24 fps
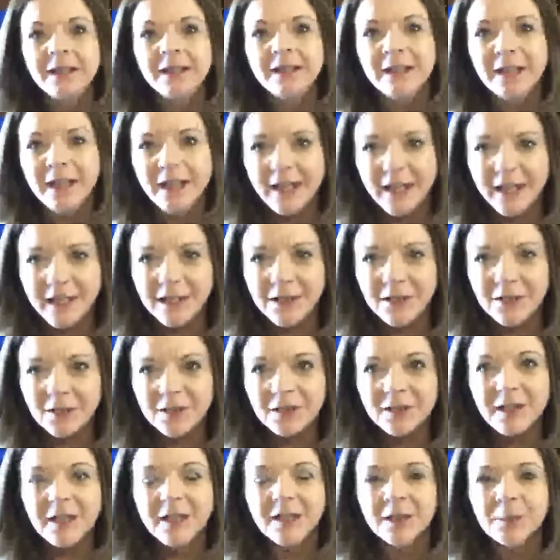and the
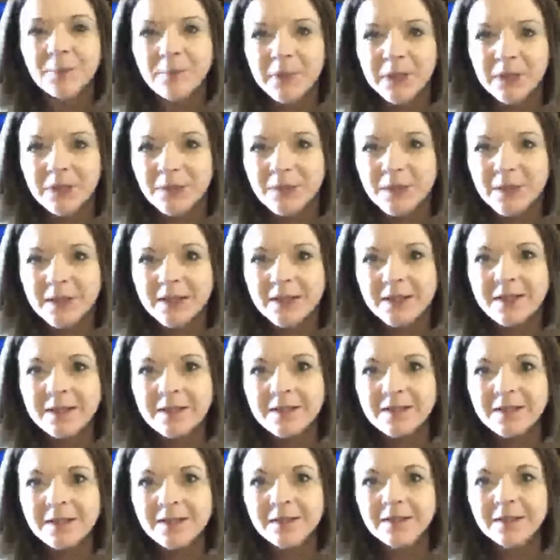anger and the
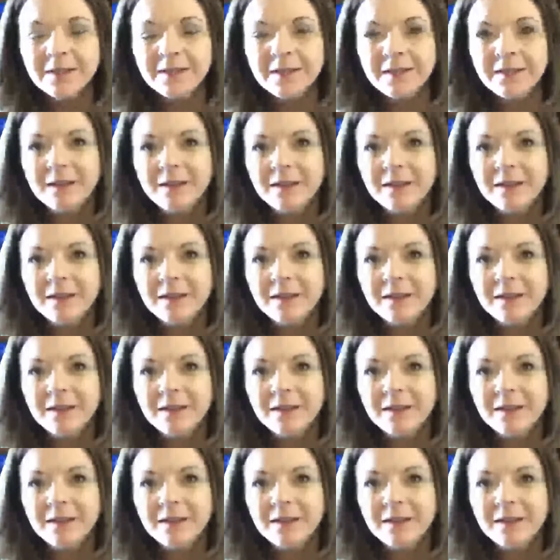bitterness,